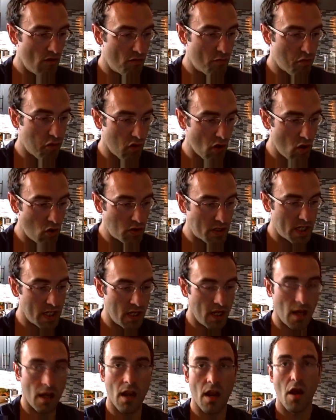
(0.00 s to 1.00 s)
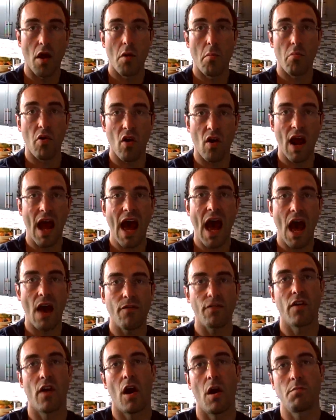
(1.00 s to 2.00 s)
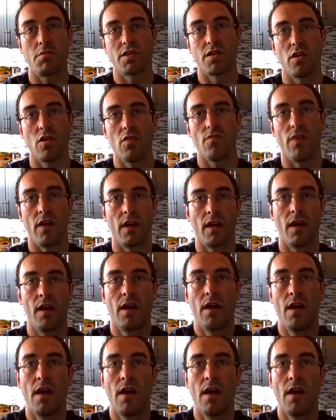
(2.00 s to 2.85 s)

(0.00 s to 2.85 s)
of protein per half cup serving.